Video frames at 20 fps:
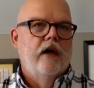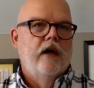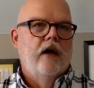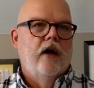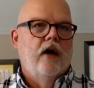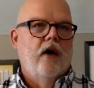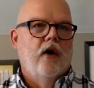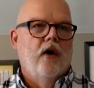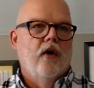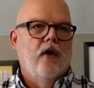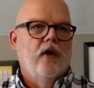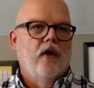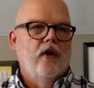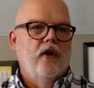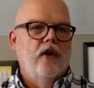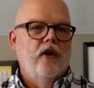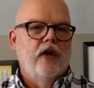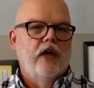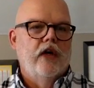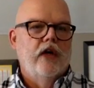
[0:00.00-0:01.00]
are
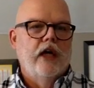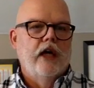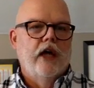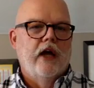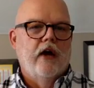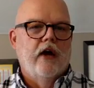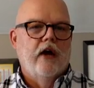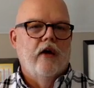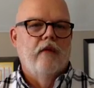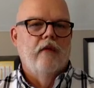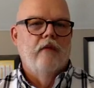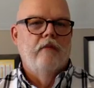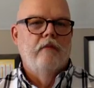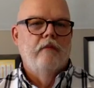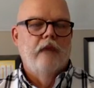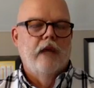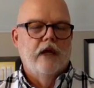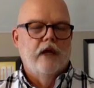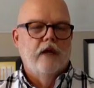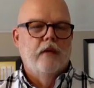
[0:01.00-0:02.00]
looking at our
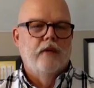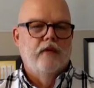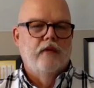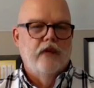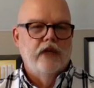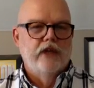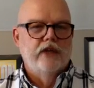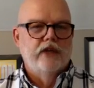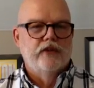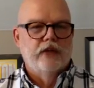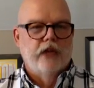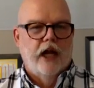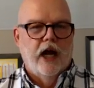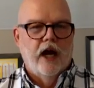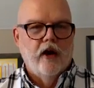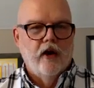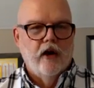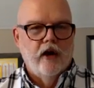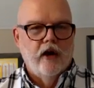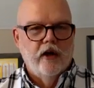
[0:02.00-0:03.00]
medical professionals in
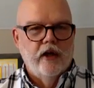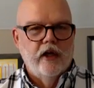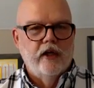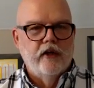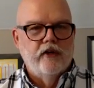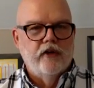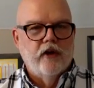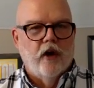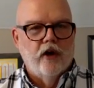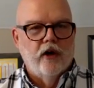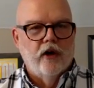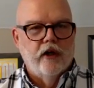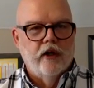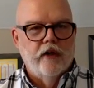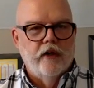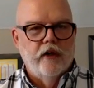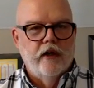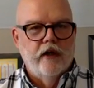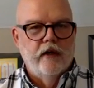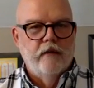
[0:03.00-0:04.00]
our area and talking to
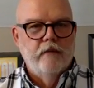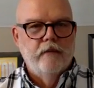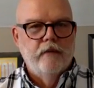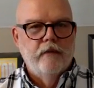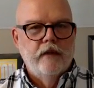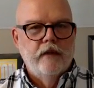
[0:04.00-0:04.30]
them.